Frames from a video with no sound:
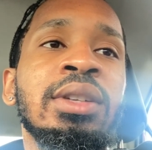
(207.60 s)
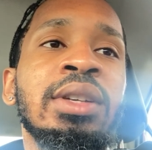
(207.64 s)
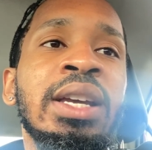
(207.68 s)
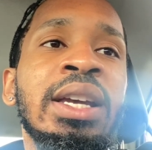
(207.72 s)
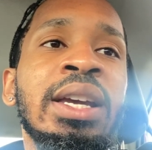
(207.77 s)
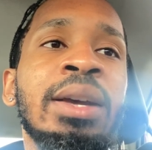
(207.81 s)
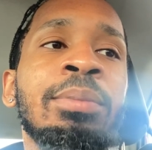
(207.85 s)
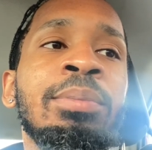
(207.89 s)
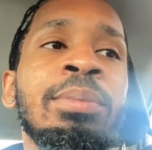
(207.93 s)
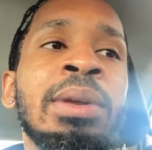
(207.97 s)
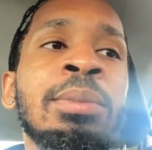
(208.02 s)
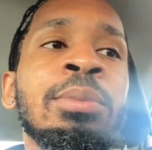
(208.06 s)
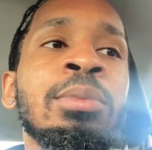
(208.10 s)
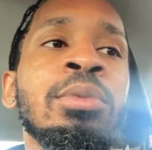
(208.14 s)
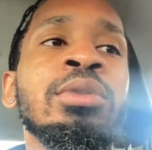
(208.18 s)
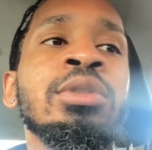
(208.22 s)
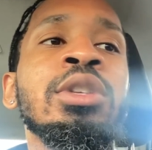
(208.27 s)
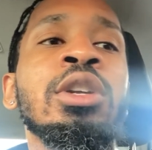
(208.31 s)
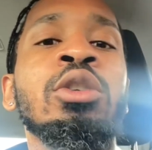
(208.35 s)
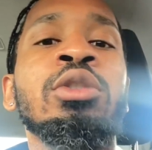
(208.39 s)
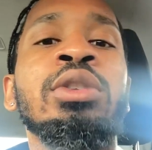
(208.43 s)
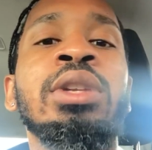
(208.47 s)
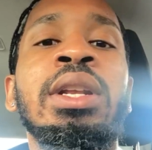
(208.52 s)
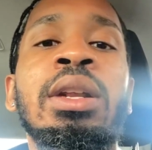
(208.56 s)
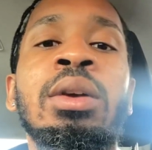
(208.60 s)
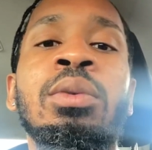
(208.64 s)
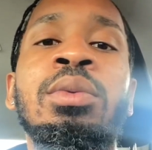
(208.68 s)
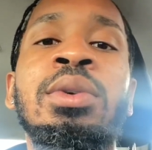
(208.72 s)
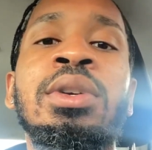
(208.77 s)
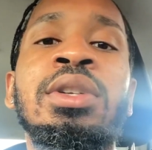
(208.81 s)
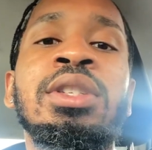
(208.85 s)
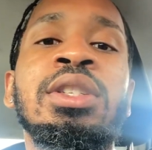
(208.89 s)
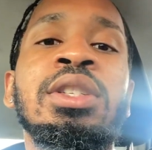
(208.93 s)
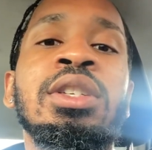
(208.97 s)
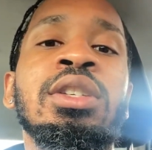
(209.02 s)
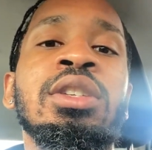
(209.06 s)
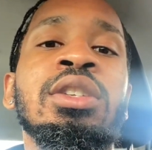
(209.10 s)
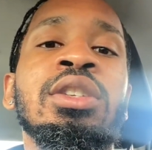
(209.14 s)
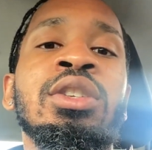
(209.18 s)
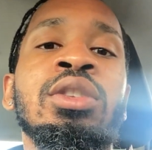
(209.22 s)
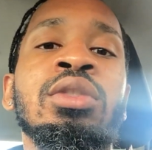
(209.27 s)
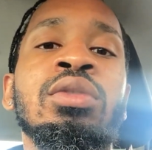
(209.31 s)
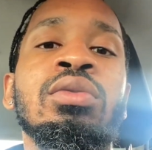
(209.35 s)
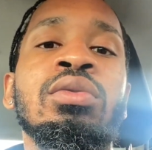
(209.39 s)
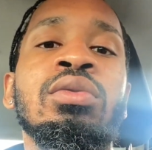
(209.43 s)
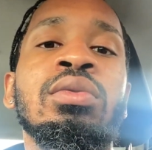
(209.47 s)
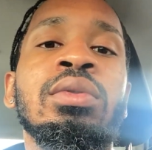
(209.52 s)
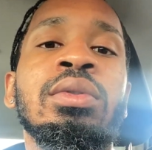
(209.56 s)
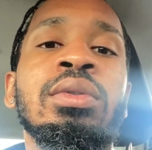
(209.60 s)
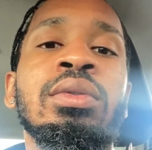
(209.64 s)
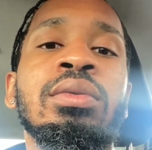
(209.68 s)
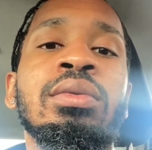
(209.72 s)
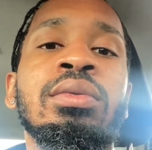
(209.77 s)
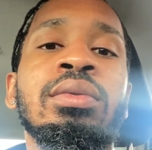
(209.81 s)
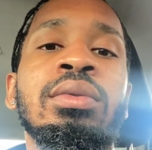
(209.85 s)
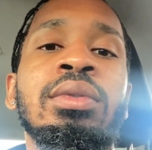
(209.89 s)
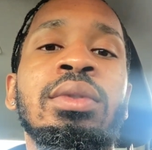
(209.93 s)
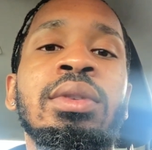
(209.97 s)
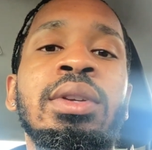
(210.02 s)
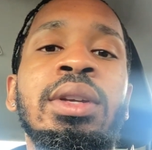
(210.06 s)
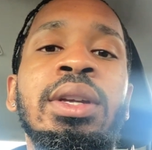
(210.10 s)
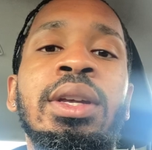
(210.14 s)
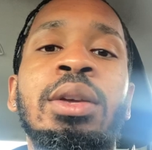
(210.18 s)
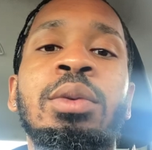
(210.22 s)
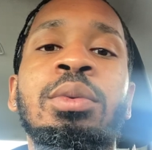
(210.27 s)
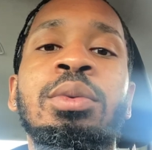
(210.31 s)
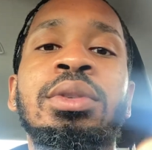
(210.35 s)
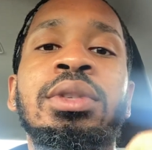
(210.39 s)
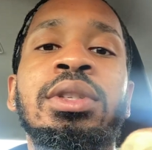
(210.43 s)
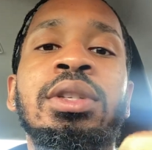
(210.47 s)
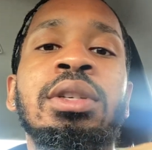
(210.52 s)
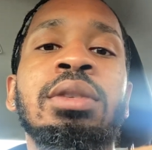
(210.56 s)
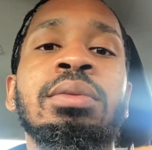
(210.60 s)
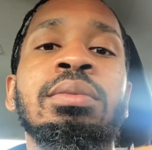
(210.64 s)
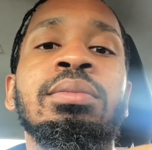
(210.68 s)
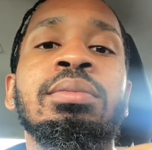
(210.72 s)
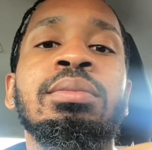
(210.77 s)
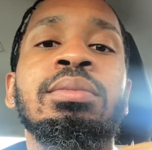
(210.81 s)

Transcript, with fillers: and people know that it wasn't you, it was him.